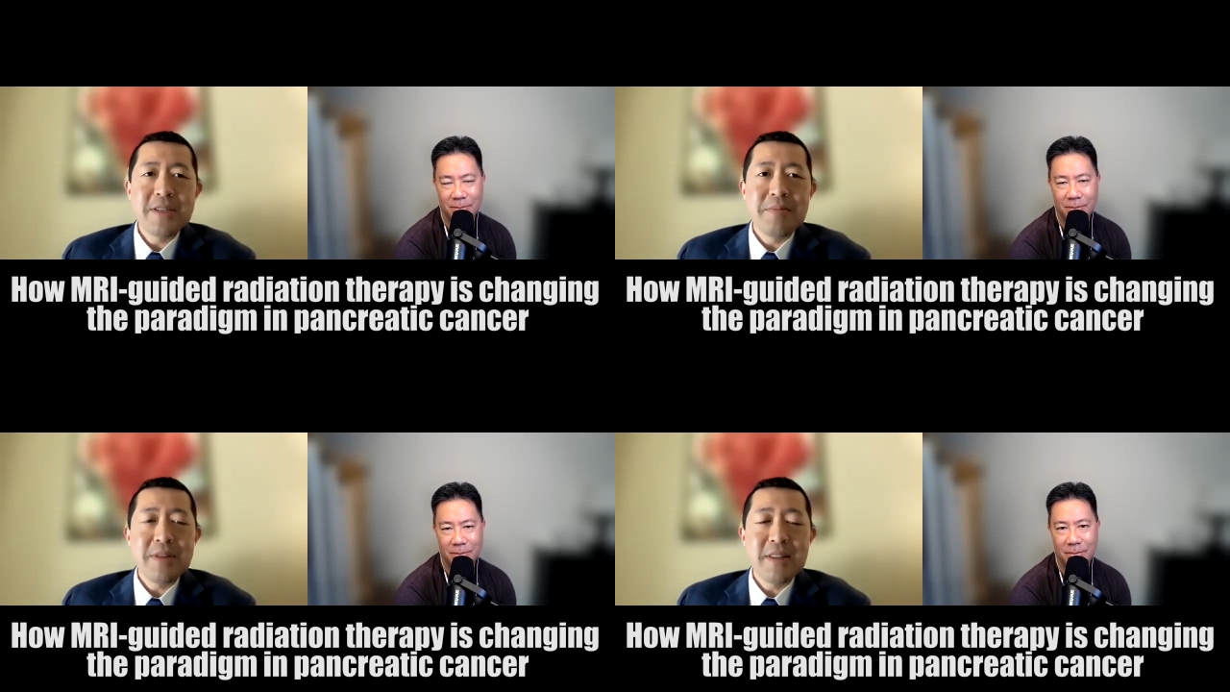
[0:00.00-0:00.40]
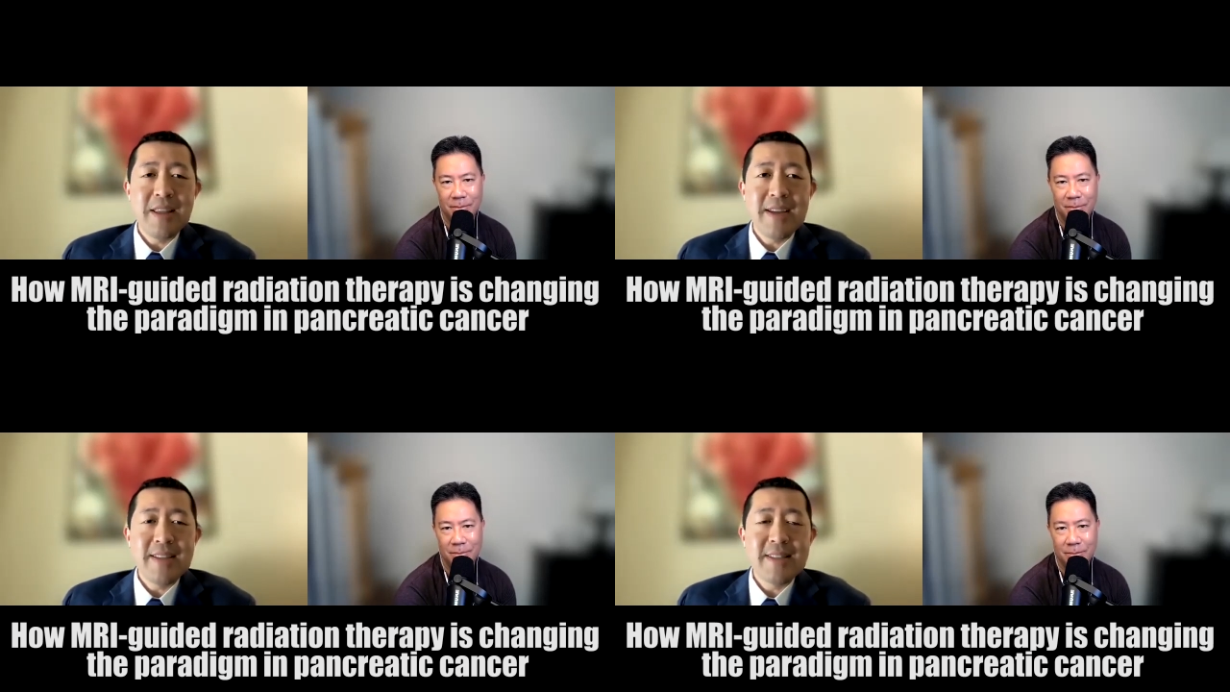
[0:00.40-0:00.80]
Speaker 1: is something
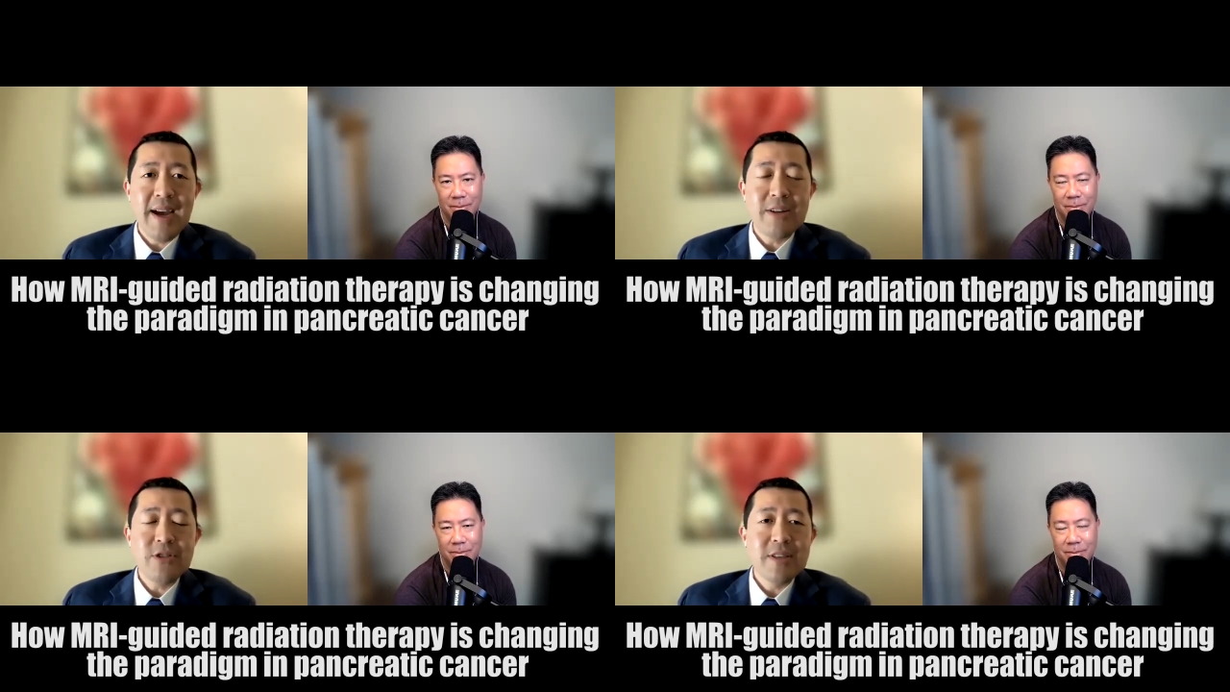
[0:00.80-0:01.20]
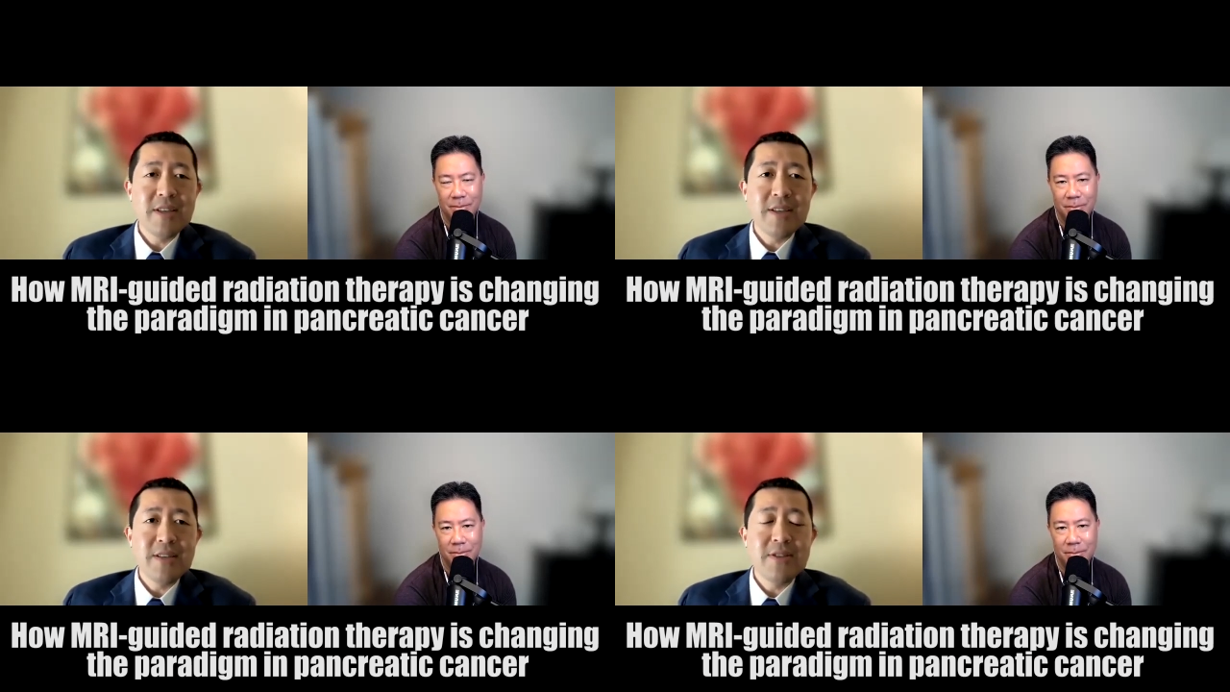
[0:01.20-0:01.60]
that actually
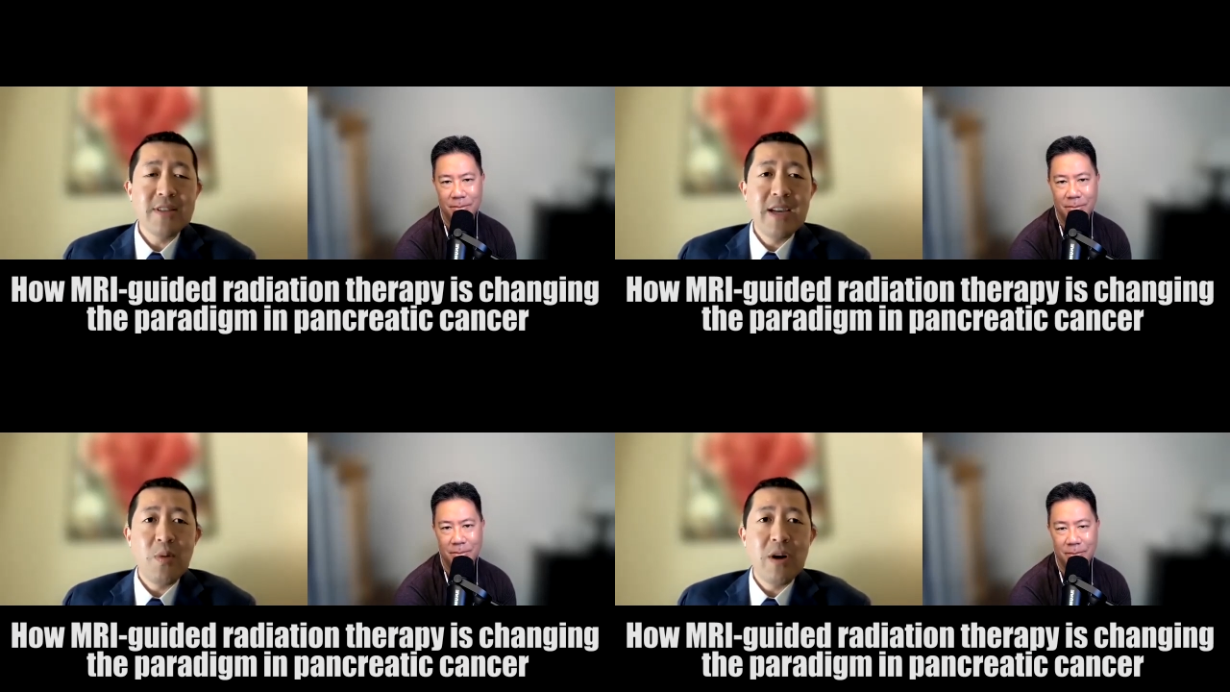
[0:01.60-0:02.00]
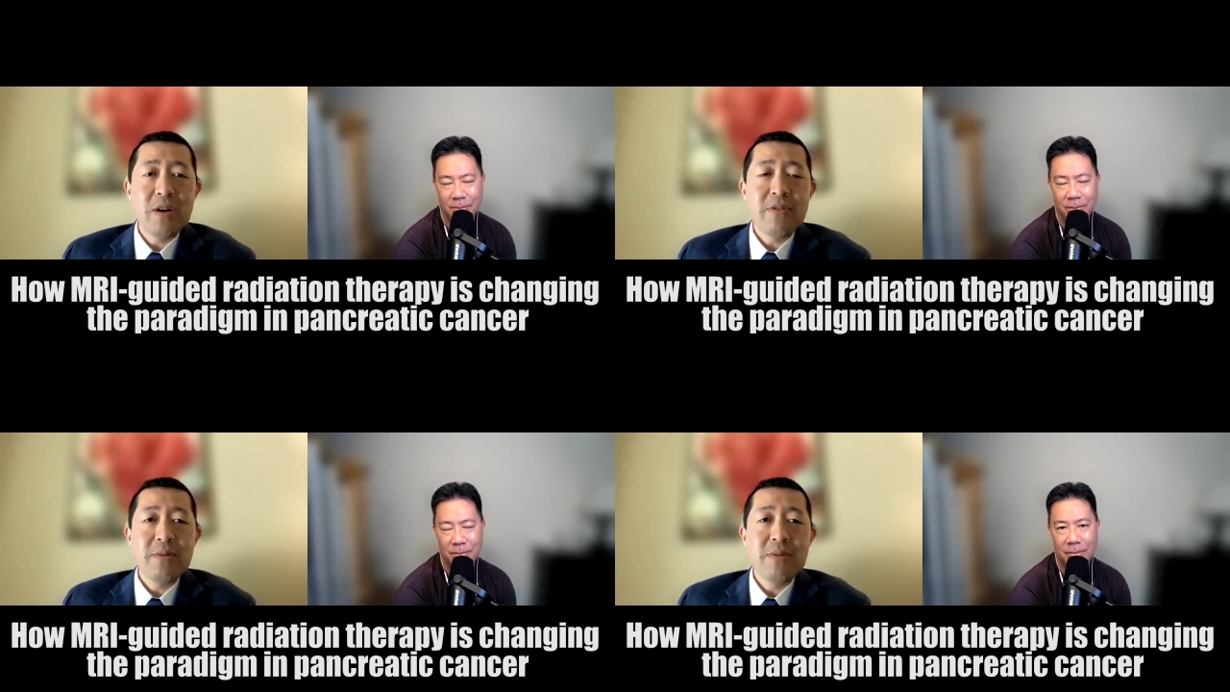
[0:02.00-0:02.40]
is one
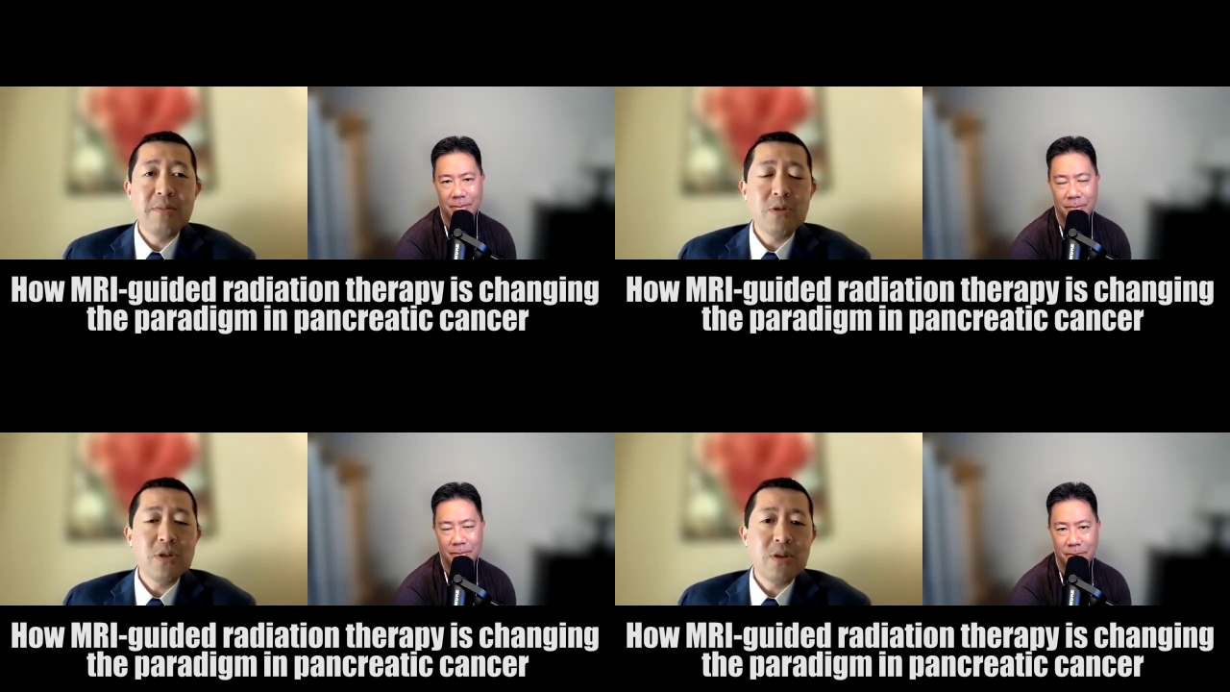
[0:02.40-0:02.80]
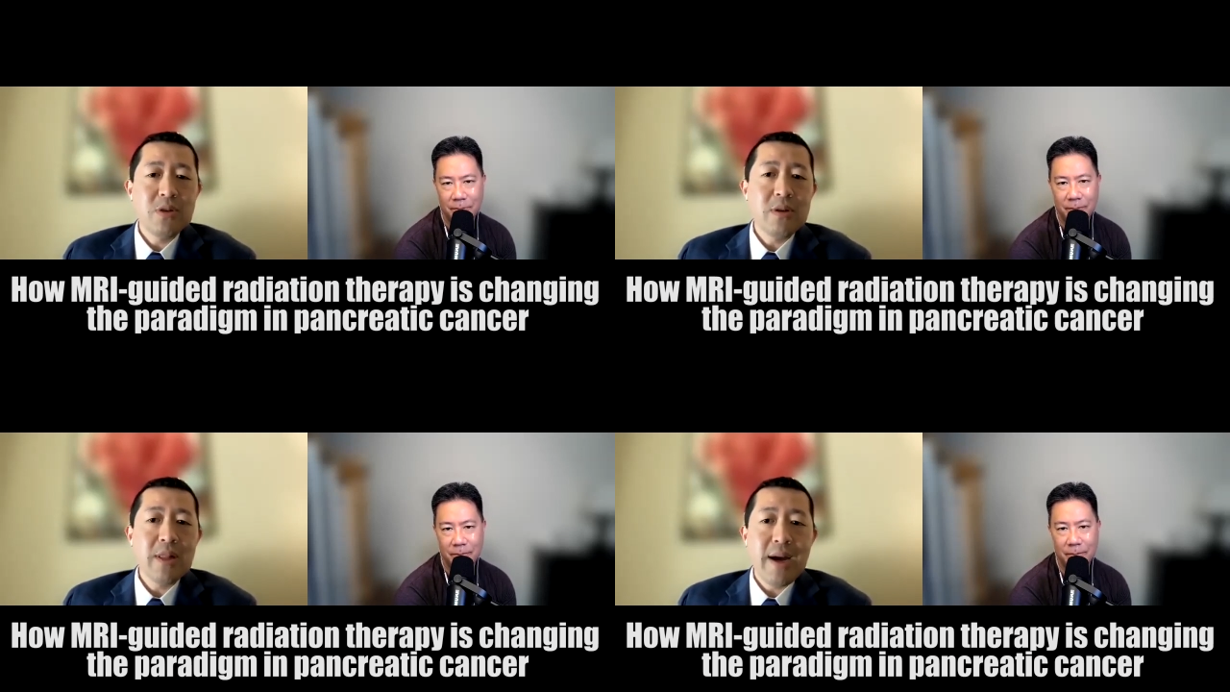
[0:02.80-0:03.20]
of the most
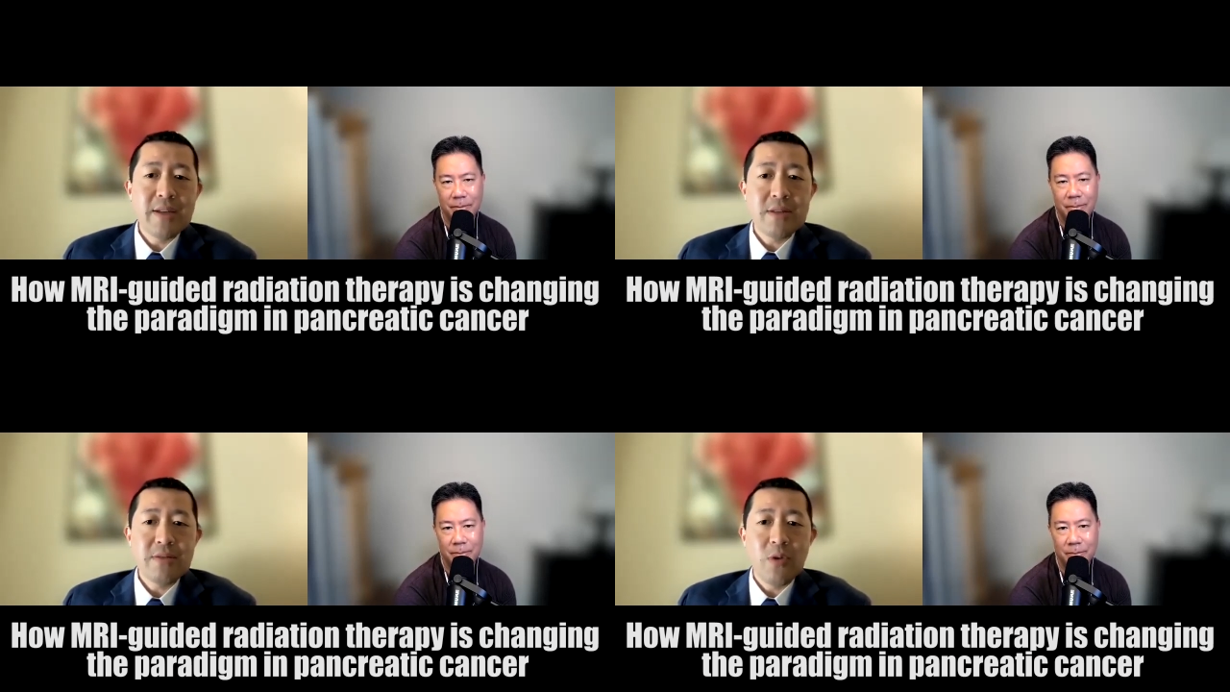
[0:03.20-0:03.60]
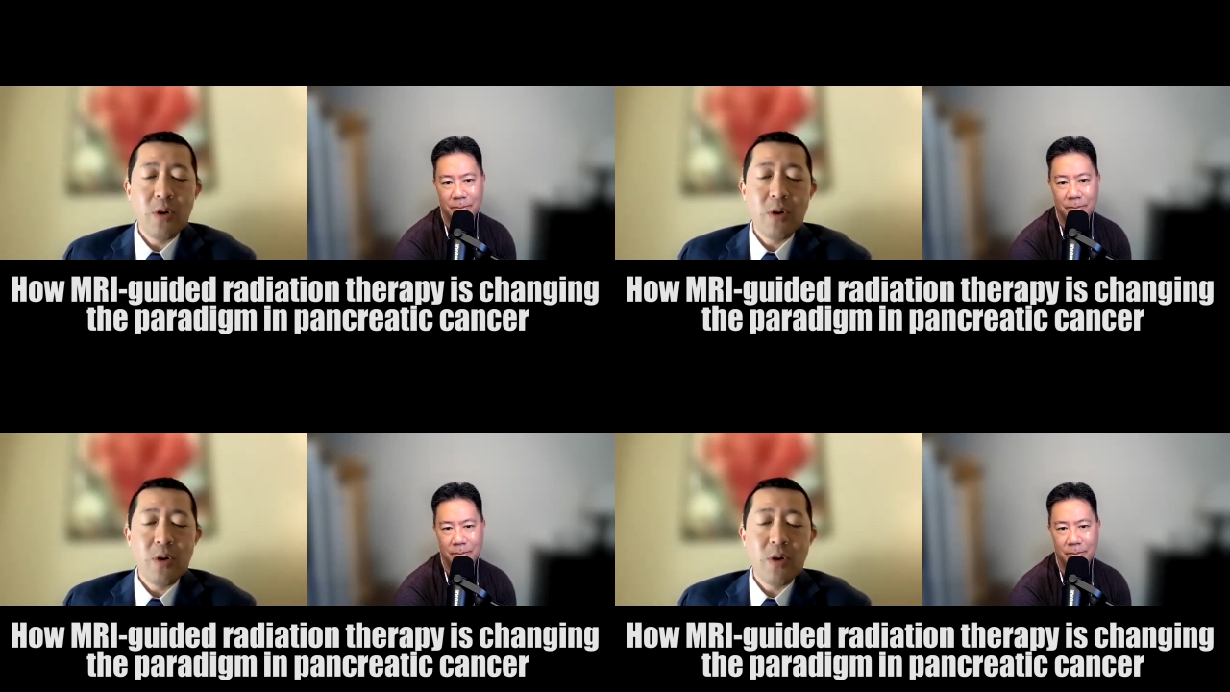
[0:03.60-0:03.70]
utilized